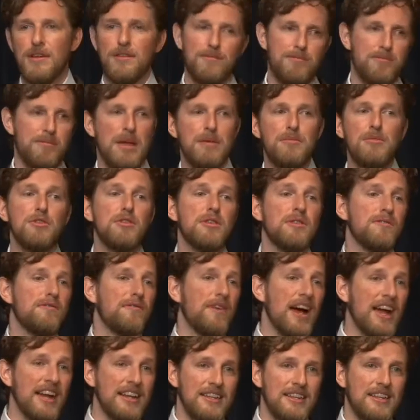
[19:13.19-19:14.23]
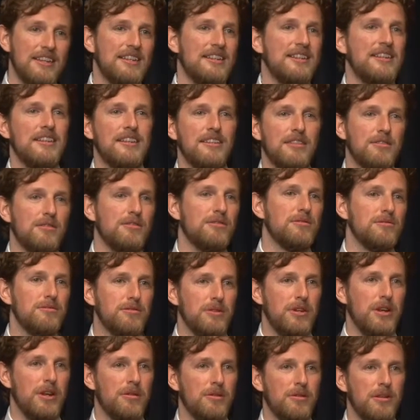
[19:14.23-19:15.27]
maybe you can find it and it'll,
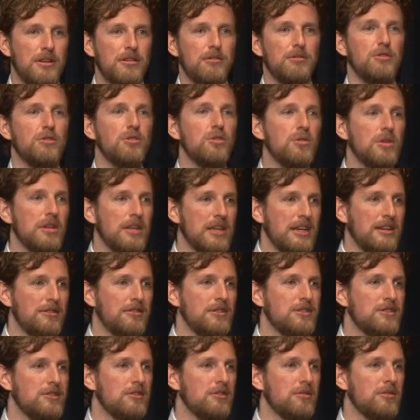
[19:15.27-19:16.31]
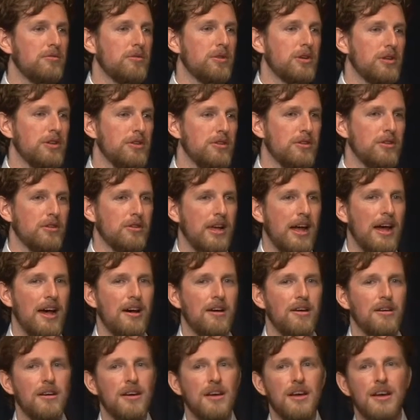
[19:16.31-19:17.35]
you know, it'll include a language, so it'll work in your
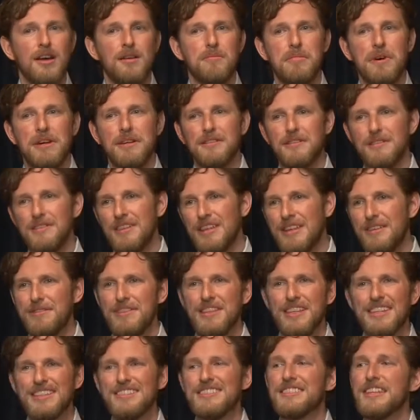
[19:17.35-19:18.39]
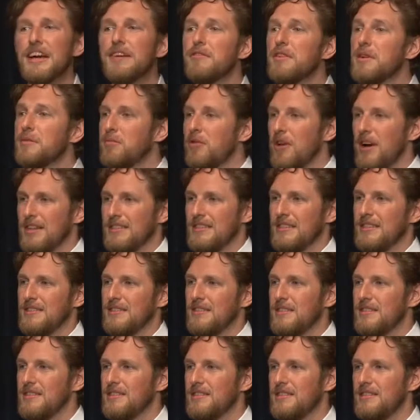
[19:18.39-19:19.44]
locale, but even the discovery process
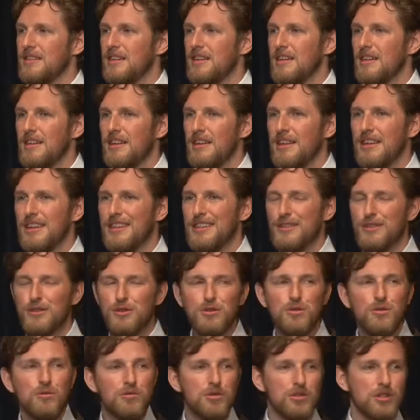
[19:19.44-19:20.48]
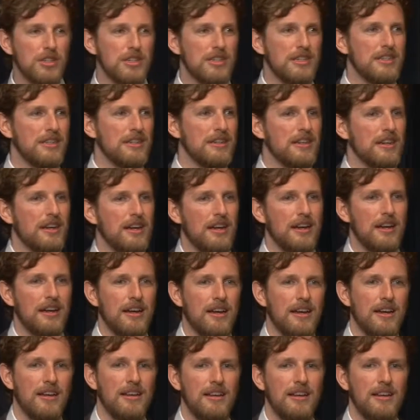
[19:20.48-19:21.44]
is, is hugely uh,